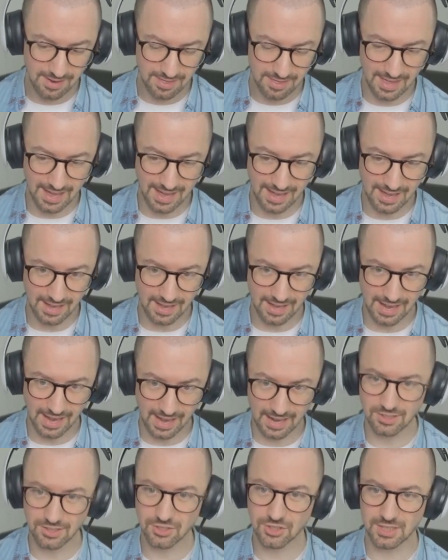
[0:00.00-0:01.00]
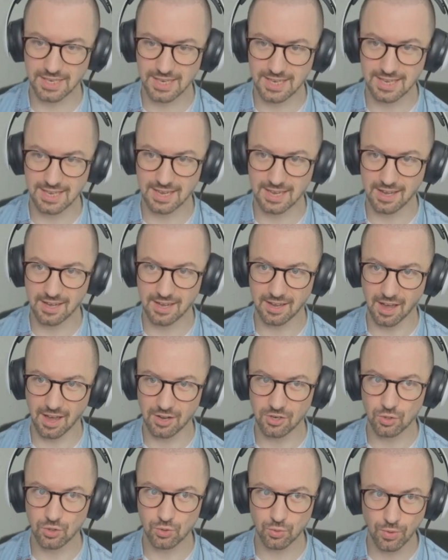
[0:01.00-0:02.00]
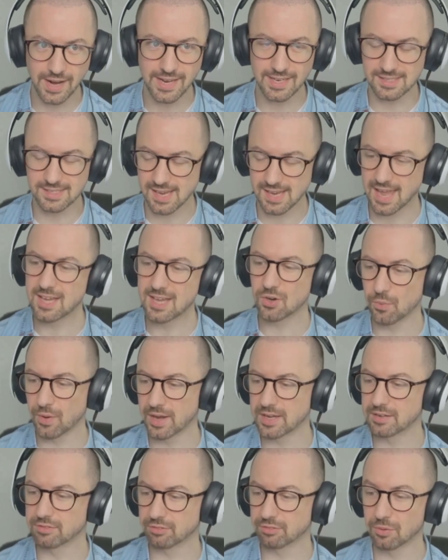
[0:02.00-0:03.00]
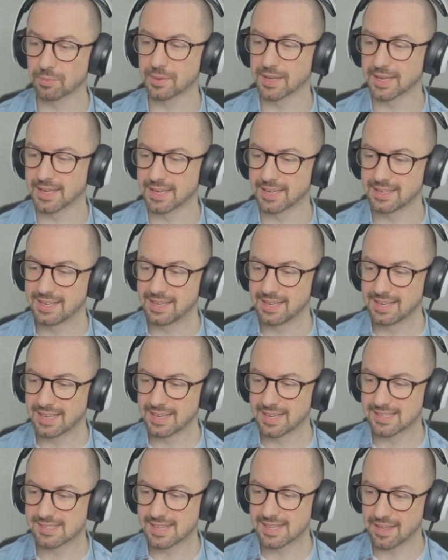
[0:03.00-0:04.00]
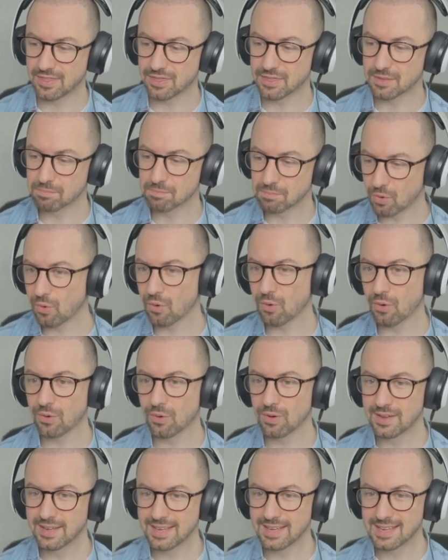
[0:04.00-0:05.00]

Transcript: that actually a, a great takeaway from it is that the more